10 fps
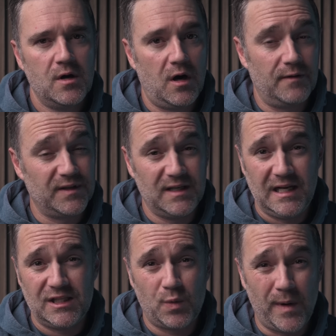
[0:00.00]
After
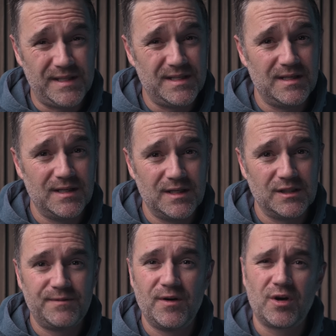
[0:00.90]
nearly 20
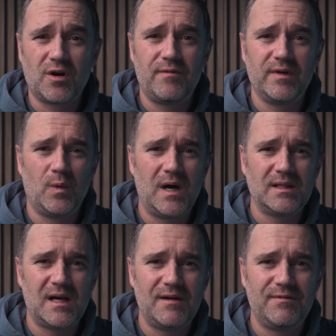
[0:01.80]
years photographing
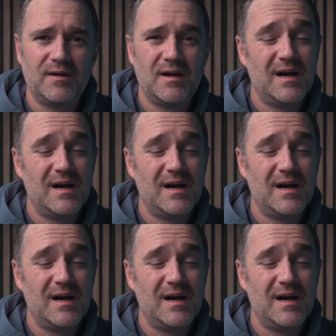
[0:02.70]
wildlife,